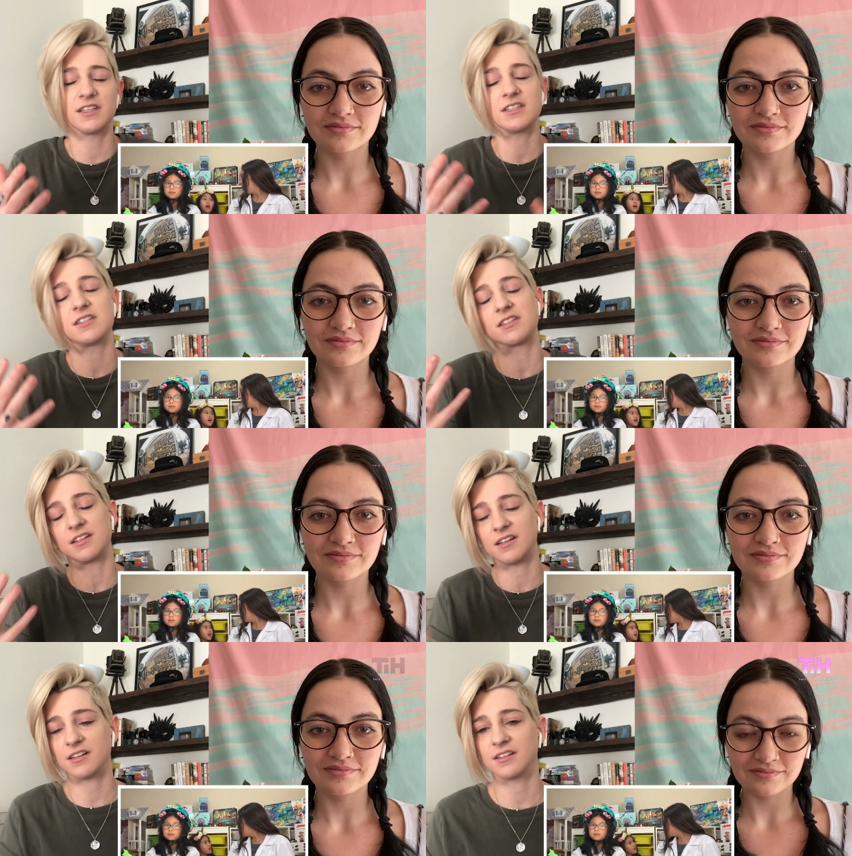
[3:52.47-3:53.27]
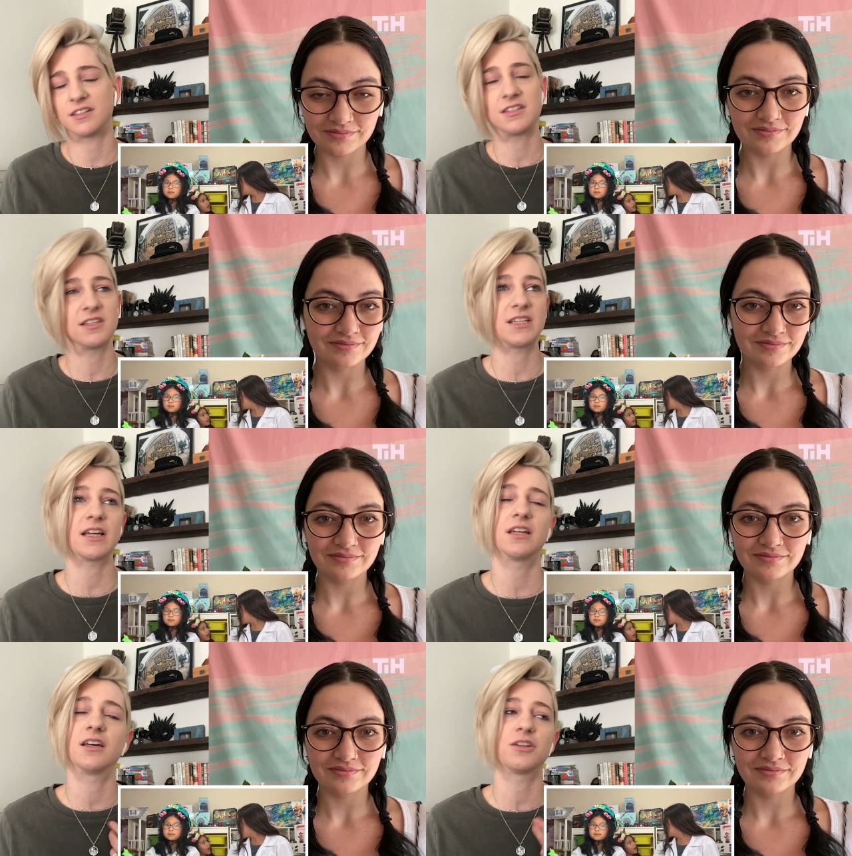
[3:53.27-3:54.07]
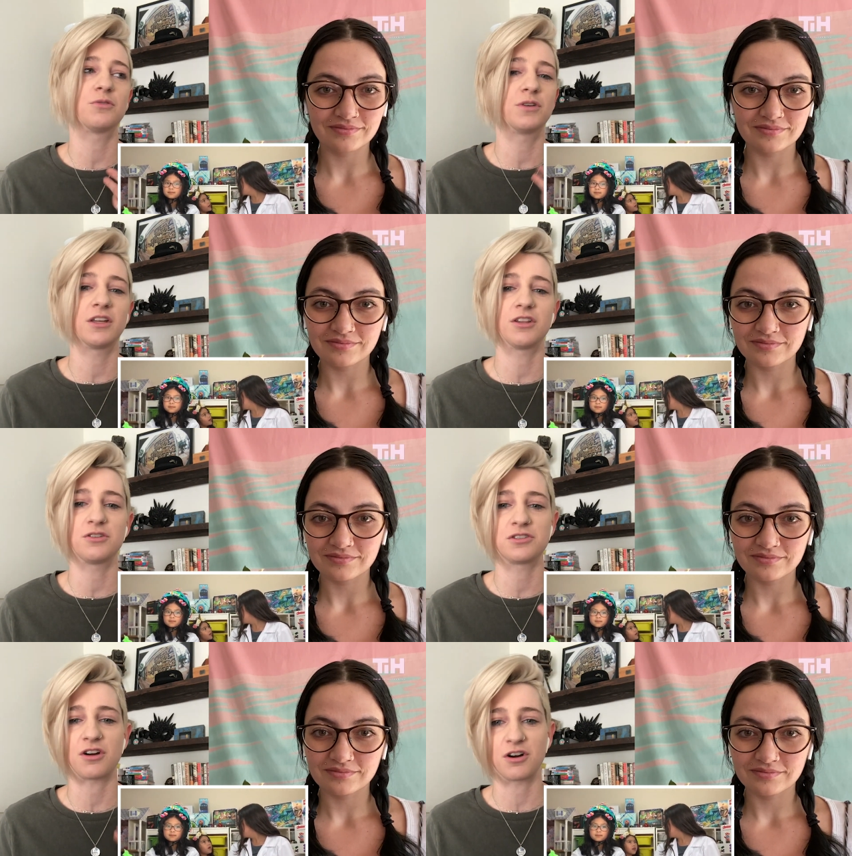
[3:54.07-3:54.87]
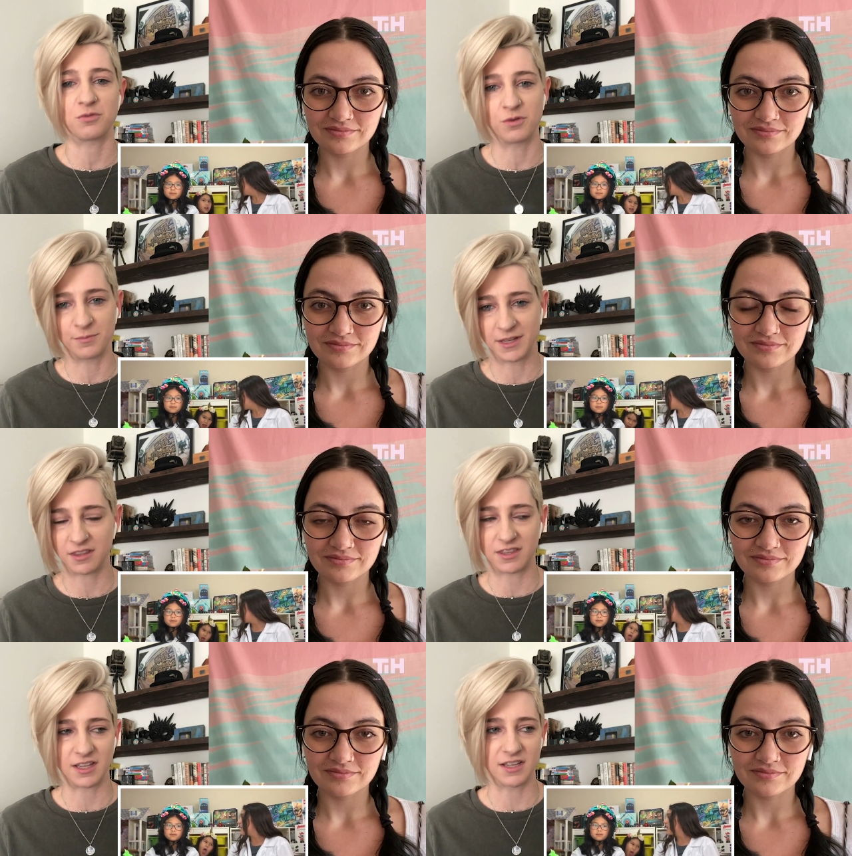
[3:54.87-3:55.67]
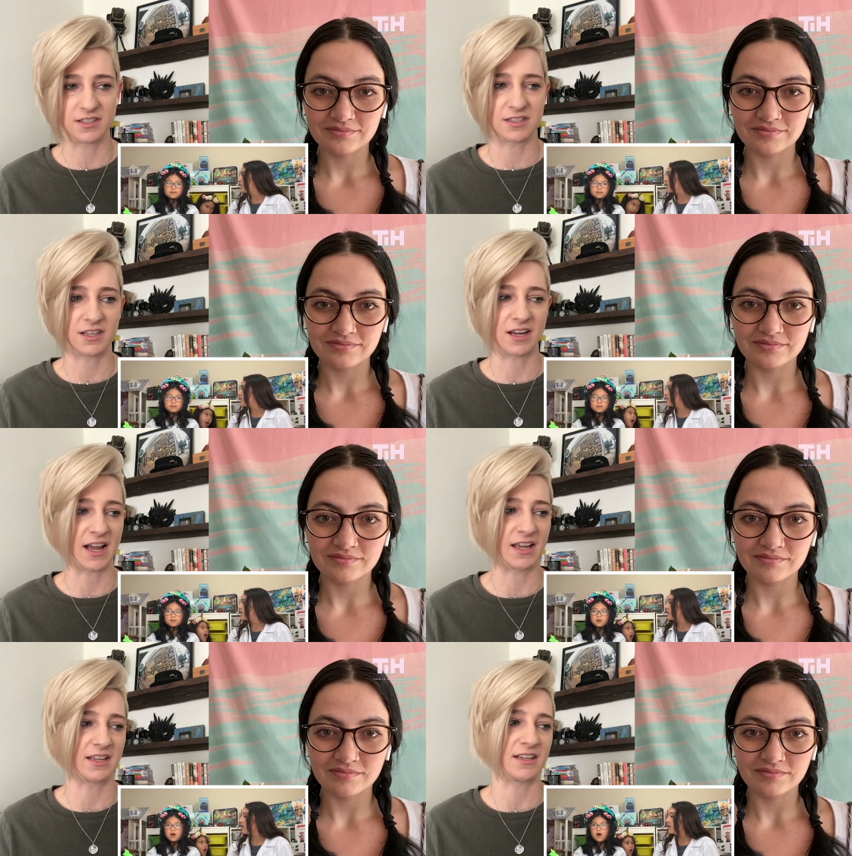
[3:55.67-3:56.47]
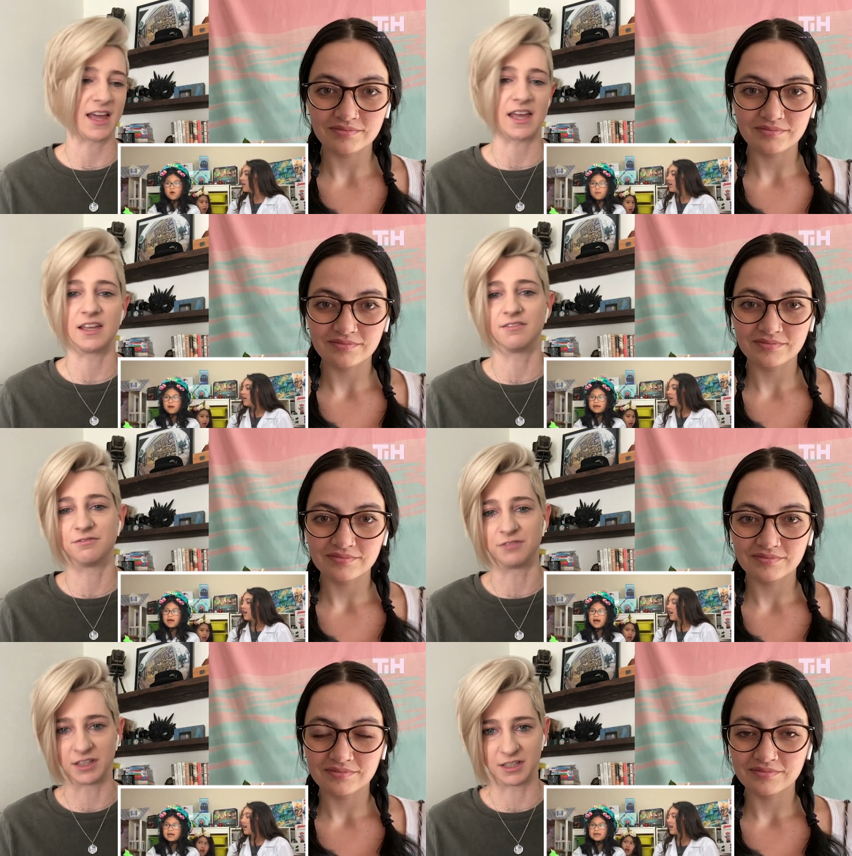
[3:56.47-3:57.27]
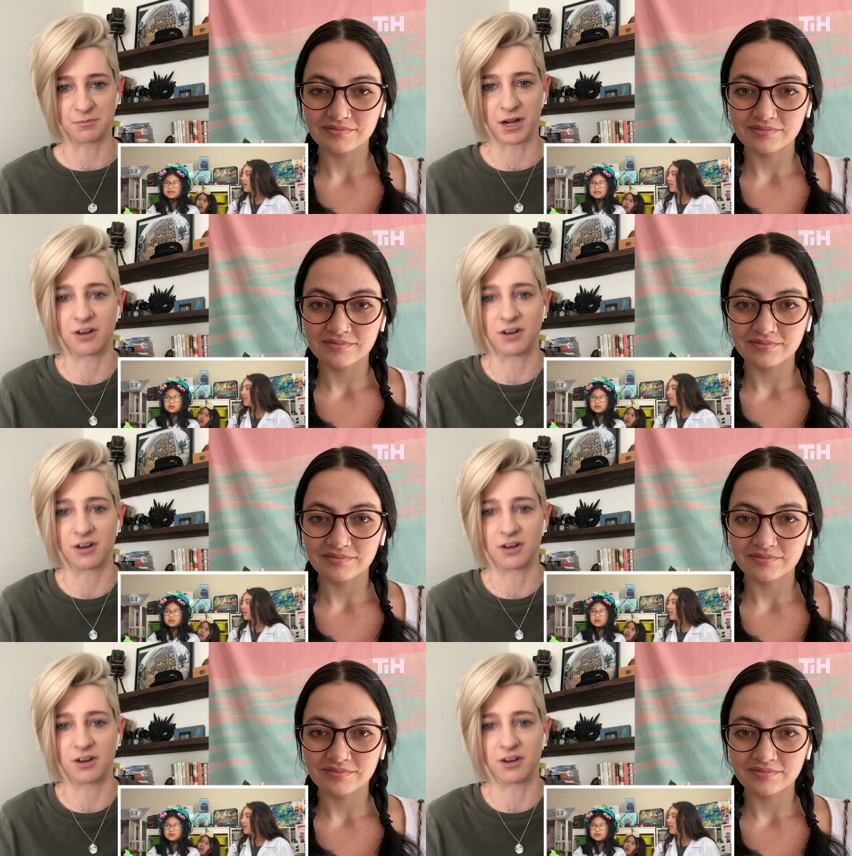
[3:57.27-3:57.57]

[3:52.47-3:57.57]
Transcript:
Speaker 1: this this is like another one of those heartwarming things that I hate feeling my